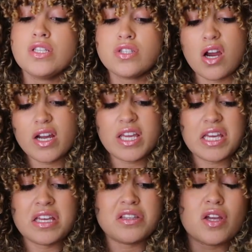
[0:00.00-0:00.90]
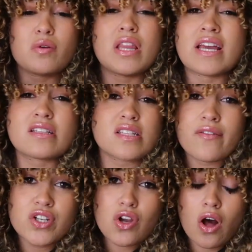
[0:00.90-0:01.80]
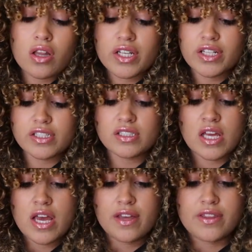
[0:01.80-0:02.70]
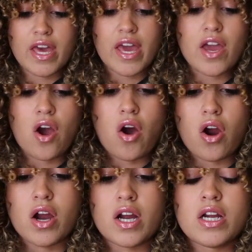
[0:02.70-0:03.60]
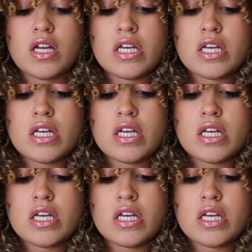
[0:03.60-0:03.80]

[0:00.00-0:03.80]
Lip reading: Target. They were like $7. They are